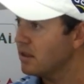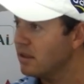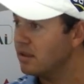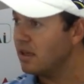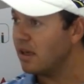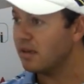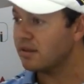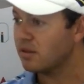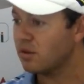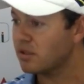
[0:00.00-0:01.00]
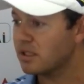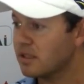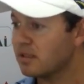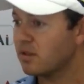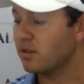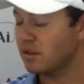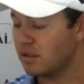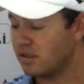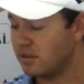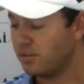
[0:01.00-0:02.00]
The course
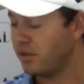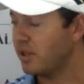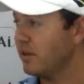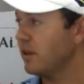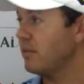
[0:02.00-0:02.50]
is pretty good.